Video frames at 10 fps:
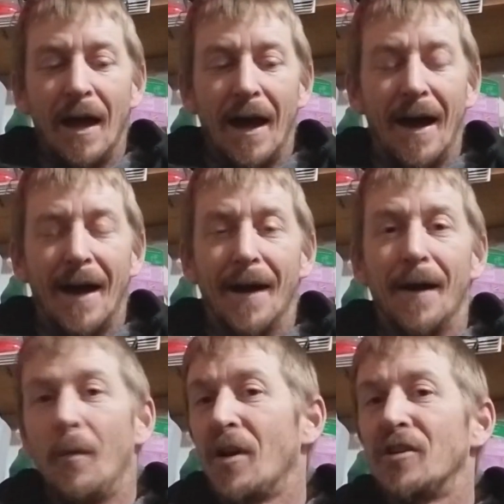
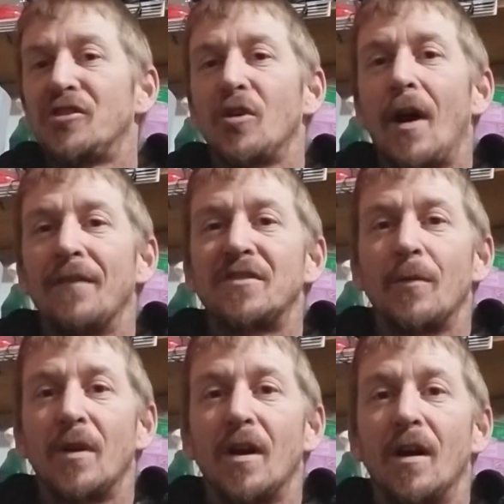I wanted to show off
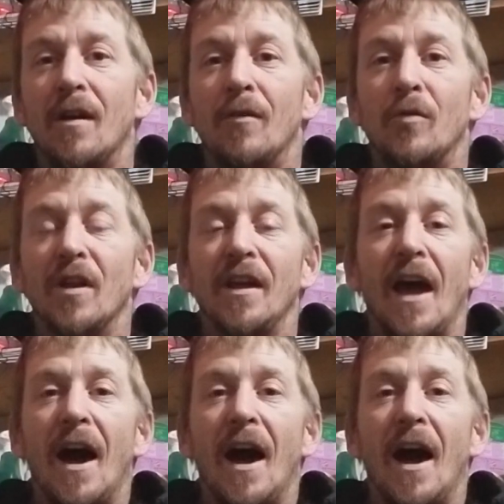some of the really